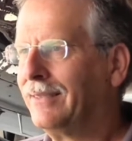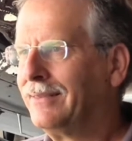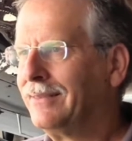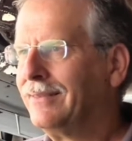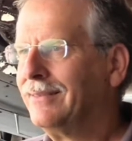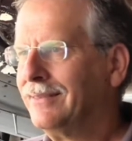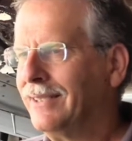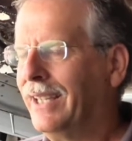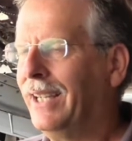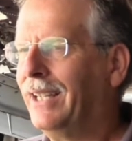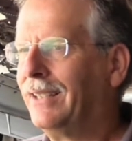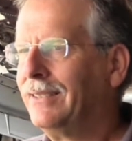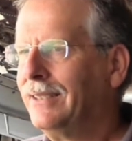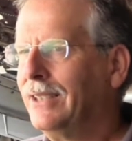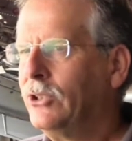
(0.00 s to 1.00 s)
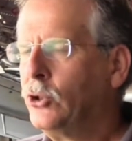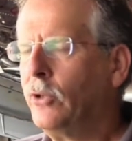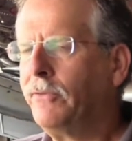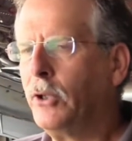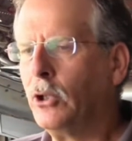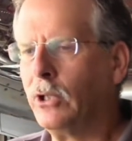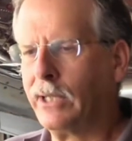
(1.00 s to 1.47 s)
Yeah. Yeah. So
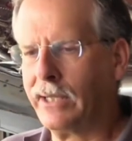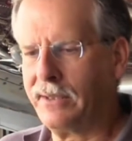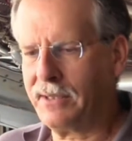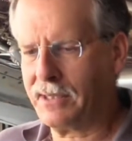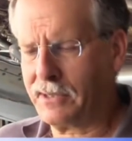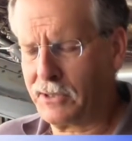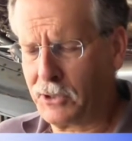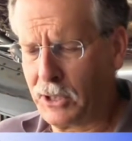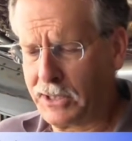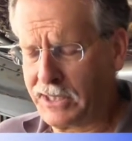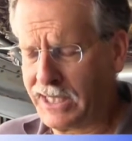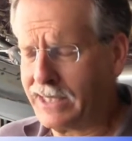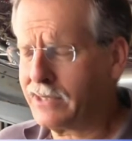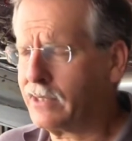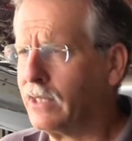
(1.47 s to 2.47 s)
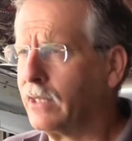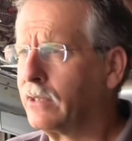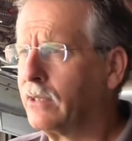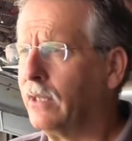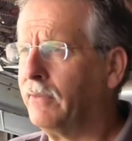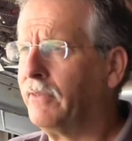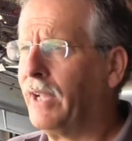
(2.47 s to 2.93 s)
if you look at the
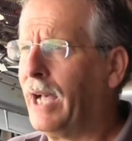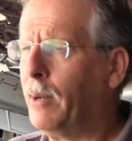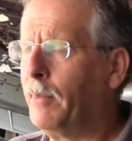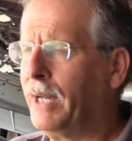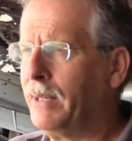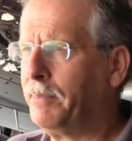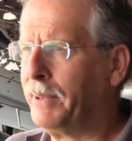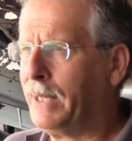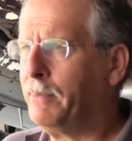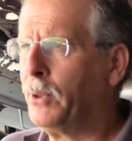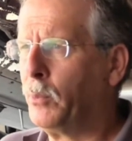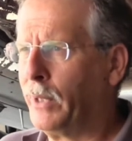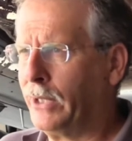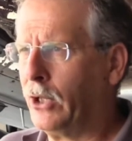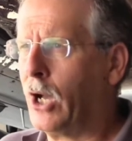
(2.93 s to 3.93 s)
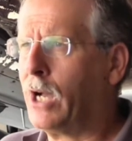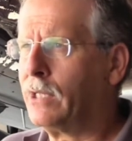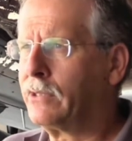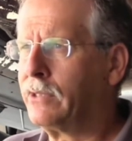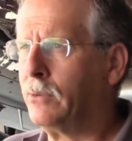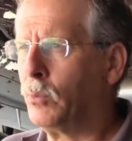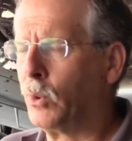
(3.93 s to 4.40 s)
statistics of how many people we
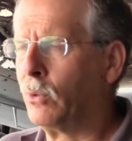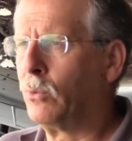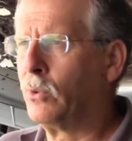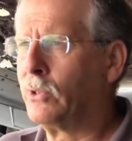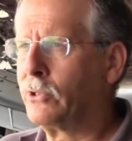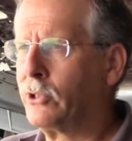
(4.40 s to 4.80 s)
lost in World War